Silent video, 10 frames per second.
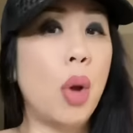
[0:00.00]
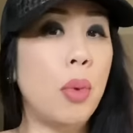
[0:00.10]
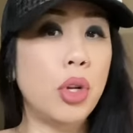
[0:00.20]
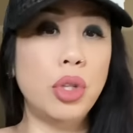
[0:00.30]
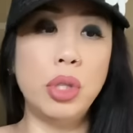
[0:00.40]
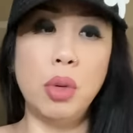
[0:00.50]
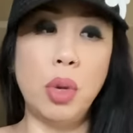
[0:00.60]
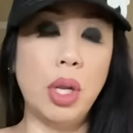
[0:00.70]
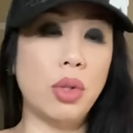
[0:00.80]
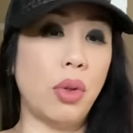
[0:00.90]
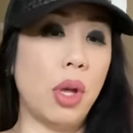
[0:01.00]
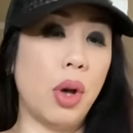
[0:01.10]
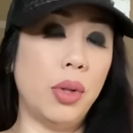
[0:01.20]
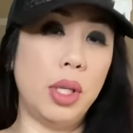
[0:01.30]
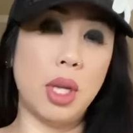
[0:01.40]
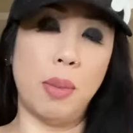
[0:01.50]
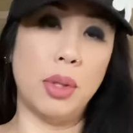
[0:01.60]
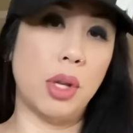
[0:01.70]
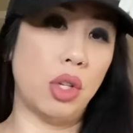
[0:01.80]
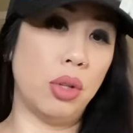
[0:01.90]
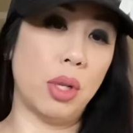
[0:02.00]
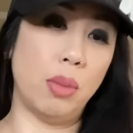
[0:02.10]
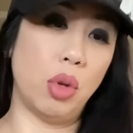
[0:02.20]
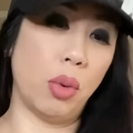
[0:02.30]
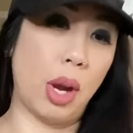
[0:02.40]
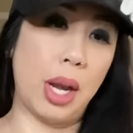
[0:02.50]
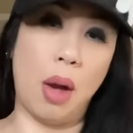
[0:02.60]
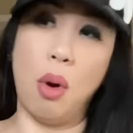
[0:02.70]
emergency readings are the only type of sessions I'm doing right now.